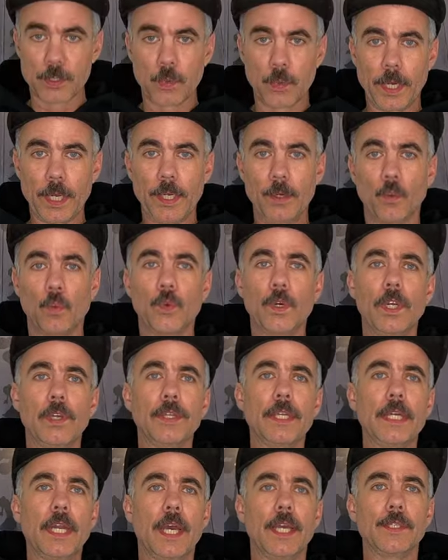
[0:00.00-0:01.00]
great. Really
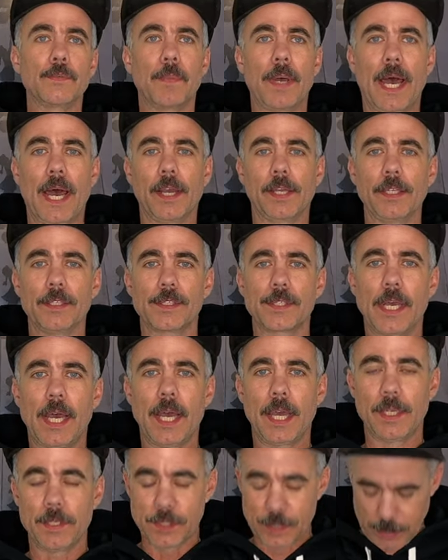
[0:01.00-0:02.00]
nice pocket
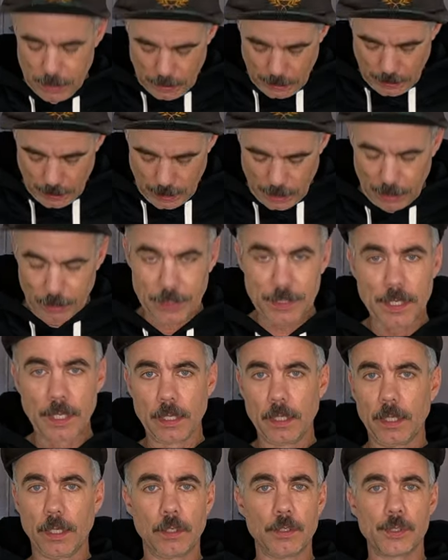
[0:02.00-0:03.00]
size. Uh, let's get a
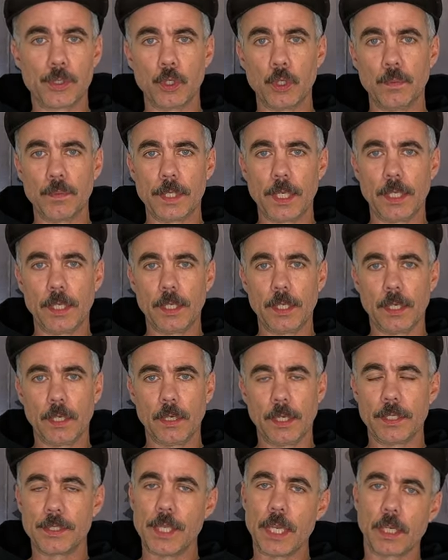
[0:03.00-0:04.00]
little zoomed in here
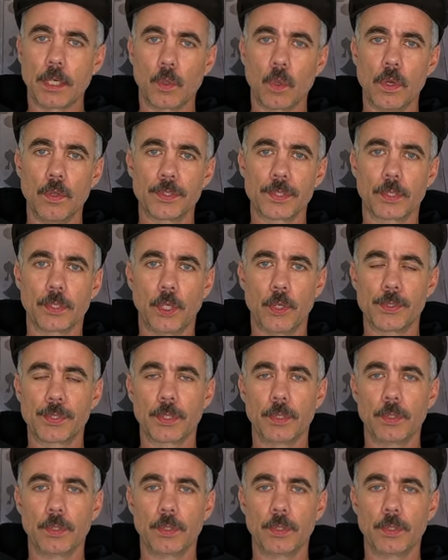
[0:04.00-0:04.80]
and take a close, closer